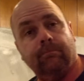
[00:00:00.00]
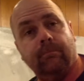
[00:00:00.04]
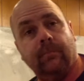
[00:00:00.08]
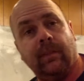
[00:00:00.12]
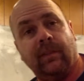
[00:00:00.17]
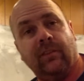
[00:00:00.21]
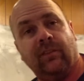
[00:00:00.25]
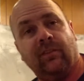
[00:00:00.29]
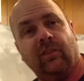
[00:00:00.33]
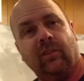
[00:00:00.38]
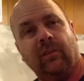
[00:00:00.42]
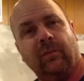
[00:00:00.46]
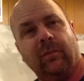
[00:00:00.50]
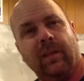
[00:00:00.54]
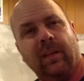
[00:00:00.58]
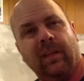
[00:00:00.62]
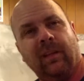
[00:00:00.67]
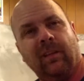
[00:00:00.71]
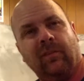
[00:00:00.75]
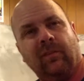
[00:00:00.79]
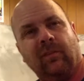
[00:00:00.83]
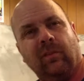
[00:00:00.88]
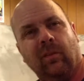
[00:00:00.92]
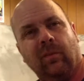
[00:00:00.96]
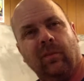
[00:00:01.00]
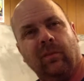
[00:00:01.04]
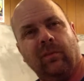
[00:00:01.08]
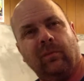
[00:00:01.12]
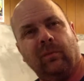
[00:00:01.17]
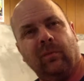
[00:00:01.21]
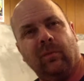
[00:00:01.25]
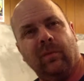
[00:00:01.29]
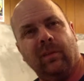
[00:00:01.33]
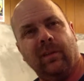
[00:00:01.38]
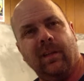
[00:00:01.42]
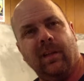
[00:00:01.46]
Excuse me, I gotta slow this
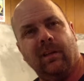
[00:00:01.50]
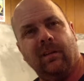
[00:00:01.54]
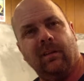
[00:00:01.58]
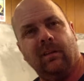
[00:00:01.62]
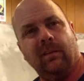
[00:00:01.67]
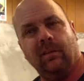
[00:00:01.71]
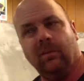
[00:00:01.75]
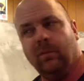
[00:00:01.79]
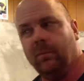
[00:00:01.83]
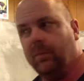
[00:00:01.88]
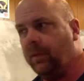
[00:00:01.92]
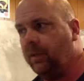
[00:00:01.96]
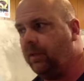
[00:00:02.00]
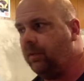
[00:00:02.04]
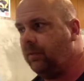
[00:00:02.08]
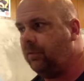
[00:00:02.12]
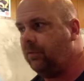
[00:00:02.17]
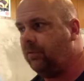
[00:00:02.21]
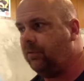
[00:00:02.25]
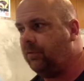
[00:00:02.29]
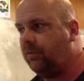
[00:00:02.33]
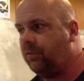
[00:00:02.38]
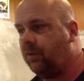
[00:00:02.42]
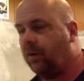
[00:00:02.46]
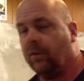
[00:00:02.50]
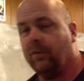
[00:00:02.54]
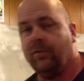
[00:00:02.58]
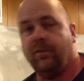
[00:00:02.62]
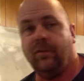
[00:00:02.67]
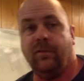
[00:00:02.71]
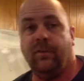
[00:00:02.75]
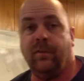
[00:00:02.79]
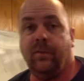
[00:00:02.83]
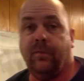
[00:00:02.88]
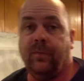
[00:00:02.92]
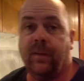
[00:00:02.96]
one down a little bit. Just charged
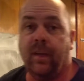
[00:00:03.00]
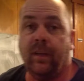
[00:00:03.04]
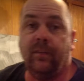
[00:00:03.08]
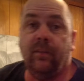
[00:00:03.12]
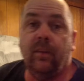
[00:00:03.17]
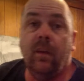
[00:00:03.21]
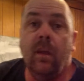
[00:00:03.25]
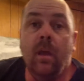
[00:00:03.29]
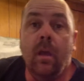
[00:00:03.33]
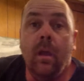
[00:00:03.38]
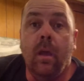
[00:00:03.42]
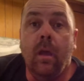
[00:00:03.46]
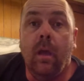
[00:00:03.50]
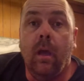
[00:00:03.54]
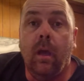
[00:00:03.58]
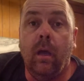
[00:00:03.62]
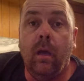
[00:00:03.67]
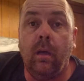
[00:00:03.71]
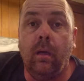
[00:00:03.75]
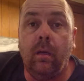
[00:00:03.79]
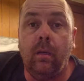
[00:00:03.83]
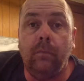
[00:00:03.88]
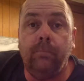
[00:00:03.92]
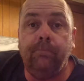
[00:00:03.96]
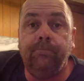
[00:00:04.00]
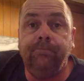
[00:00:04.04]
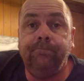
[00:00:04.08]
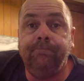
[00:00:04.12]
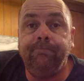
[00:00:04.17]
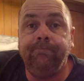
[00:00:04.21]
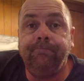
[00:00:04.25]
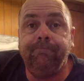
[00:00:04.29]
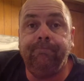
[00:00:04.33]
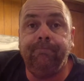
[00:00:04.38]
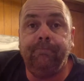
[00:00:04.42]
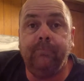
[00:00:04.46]
it too fast.
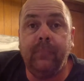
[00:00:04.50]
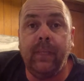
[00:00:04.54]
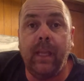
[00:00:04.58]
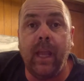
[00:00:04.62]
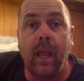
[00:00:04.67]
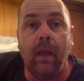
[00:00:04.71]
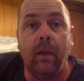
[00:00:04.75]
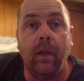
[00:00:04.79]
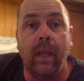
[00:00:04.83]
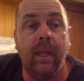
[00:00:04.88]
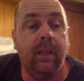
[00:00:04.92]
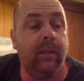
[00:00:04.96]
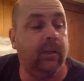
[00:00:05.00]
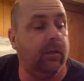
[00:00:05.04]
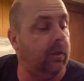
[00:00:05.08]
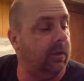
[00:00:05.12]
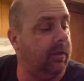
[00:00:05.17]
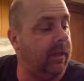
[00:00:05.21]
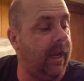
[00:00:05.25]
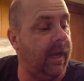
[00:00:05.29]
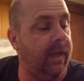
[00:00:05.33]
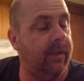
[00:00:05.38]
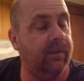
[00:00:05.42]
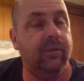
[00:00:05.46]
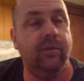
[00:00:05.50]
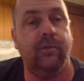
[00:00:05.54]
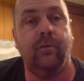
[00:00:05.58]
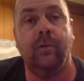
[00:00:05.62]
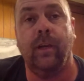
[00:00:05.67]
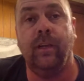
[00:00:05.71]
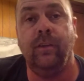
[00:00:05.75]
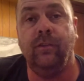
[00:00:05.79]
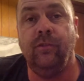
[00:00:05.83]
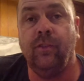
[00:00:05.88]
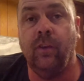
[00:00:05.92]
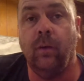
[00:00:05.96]
Yeah, I had a good day at the
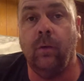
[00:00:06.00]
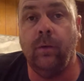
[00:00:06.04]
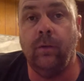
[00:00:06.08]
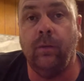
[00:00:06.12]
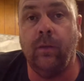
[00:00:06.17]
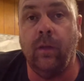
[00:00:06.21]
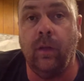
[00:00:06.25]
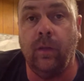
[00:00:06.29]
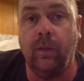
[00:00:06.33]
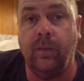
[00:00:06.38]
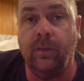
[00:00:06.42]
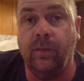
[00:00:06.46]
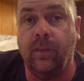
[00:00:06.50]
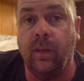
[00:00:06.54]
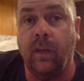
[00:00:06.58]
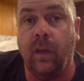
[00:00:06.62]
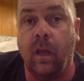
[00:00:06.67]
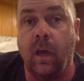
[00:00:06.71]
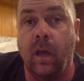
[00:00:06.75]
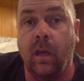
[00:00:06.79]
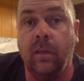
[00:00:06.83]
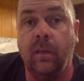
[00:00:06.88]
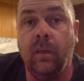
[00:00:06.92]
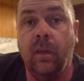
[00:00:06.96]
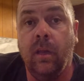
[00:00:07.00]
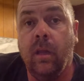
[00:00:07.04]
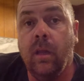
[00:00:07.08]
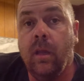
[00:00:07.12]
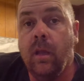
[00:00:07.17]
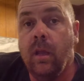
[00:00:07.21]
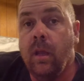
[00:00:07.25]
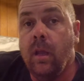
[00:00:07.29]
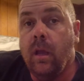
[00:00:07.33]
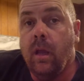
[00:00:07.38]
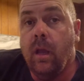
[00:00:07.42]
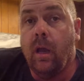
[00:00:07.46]
train show on DeLand.
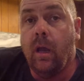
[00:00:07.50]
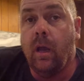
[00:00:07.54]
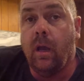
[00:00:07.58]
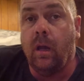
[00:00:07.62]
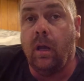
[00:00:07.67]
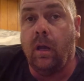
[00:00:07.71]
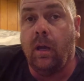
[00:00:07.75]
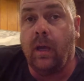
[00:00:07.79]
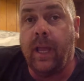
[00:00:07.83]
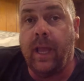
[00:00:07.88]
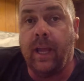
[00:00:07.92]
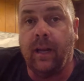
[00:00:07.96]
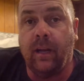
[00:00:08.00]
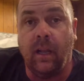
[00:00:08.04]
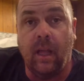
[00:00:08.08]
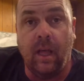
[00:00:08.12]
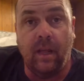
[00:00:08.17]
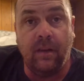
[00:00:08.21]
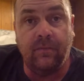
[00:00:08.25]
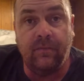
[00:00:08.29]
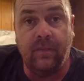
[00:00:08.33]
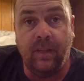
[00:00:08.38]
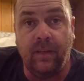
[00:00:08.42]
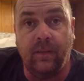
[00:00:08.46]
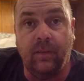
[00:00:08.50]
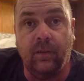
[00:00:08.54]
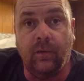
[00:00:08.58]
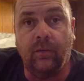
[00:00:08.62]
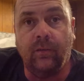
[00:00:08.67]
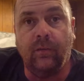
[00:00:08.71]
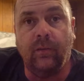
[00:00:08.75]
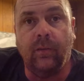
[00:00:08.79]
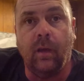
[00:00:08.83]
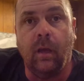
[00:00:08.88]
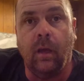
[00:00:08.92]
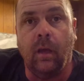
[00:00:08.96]
Had a lot of
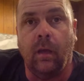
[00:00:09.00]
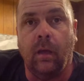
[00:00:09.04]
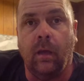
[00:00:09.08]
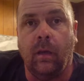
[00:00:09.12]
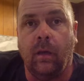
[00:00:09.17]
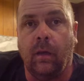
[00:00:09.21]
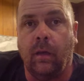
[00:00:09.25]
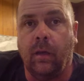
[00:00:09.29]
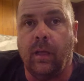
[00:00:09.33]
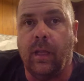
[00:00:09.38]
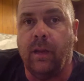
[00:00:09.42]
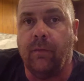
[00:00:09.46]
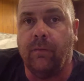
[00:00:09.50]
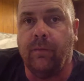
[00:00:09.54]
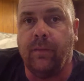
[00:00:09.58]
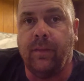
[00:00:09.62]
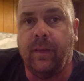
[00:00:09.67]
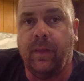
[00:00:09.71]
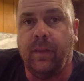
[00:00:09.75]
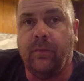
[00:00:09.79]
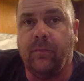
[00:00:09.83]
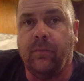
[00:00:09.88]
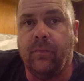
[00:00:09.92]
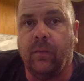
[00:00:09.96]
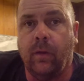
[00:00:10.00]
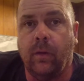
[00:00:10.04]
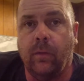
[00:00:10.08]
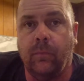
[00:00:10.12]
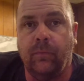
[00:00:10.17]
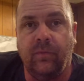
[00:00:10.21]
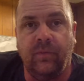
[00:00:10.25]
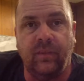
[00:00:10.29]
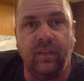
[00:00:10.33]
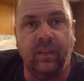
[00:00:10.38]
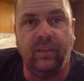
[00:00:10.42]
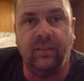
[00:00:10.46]
vendors, everything
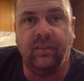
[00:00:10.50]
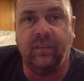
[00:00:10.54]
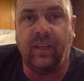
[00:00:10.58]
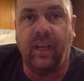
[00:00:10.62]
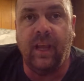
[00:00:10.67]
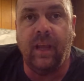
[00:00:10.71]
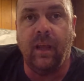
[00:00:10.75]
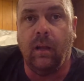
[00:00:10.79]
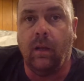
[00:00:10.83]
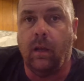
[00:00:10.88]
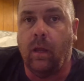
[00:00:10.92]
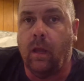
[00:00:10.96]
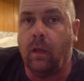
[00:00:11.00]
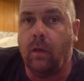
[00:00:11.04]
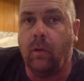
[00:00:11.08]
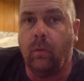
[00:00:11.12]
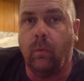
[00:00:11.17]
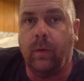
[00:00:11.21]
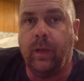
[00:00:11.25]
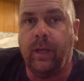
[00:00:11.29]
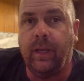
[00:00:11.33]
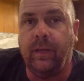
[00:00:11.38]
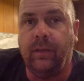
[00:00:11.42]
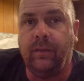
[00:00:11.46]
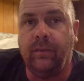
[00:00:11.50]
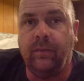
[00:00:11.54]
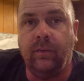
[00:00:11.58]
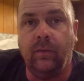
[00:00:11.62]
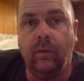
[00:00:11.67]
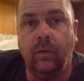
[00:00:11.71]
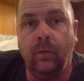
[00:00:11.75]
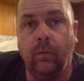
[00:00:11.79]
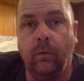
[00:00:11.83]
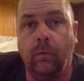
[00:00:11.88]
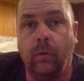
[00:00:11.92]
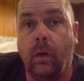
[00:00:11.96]
from Z scale all the way
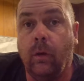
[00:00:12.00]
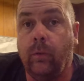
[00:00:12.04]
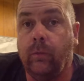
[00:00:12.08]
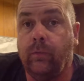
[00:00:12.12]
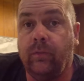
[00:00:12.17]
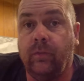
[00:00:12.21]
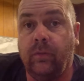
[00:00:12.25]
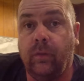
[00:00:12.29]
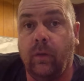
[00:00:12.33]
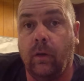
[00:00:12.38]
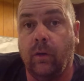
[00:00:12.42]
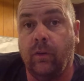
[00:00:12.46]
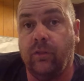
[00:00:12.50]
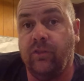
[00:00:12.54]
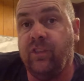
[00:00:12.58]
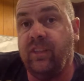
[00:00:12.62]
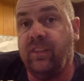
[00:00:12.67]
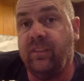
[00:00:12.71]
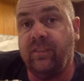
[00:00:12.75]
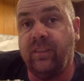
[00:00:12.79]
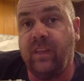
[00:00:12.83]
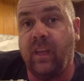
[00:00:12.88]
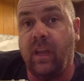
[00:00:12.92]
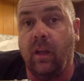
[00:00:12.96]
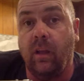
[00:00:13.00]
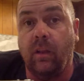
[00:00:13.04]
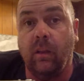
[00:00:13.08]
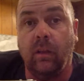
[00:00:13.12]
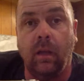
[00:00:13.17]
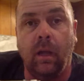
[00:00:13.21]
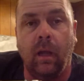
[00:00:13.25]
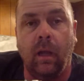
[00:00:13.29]
to G scale.